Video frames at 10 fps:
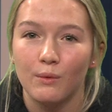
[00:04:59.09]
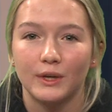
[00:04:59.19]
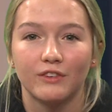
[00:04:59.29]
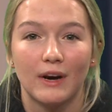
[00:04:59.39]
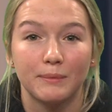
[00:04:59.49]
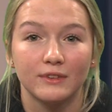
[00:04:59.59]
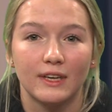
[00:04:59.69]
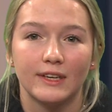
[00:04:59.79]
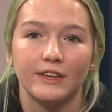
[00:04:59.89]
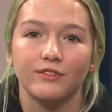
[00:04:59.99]
when a
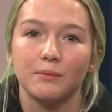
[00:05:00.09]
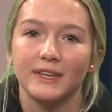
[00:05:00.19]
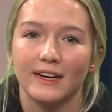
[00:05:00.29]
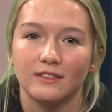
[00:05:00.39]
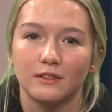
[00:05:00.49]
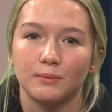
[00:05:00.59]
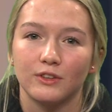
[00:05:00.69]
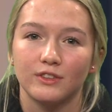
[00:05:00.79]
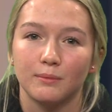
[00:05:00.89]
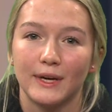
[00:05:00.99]
representative from Texas
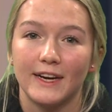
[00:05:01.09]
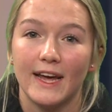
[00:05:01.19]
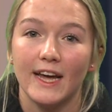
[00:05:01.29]
pushed to ban